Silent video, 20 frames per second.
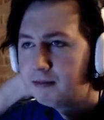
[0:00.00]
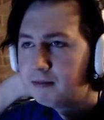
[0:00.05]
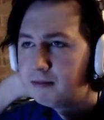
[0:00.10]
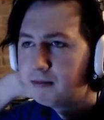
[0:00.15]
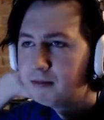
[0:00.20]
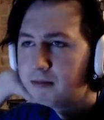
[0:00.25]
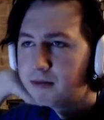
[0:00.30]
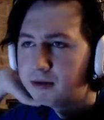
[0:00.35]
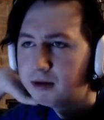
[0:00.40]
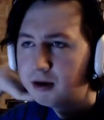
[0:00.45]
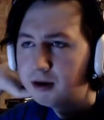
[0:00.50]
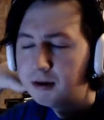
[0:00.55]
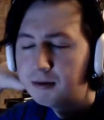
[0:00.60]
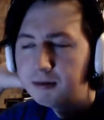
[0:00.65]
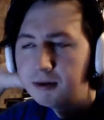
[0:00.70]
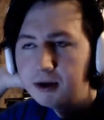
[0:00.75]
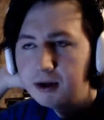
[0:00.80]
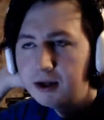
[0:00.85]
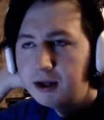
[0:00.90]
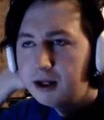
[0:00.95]
So
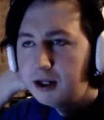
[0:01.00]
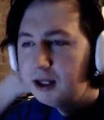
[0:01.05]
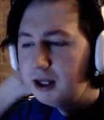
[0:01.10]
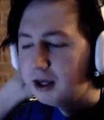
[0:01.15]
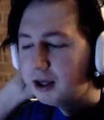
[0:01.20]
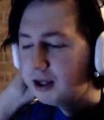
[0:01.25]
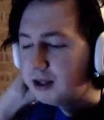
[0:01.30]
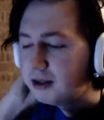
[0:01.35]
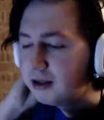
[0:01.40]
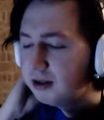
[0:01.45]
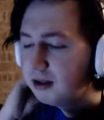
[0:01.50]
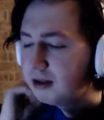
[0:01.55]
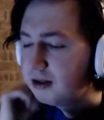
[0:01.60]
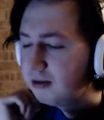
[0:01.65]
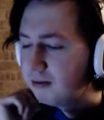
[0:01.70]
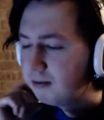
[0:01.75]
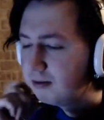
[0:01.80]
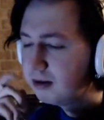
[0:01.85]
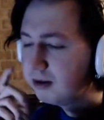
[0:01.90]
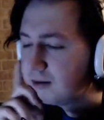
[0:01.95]
yeah, it's
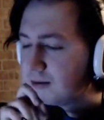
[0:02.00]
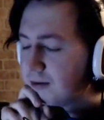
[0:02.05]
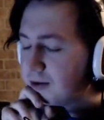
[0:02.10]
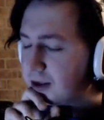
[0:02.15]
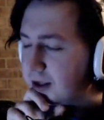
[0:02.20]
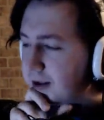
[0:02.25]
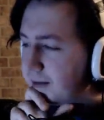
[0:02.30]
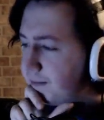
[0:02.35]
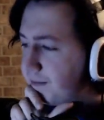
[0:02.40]
a really cool thing.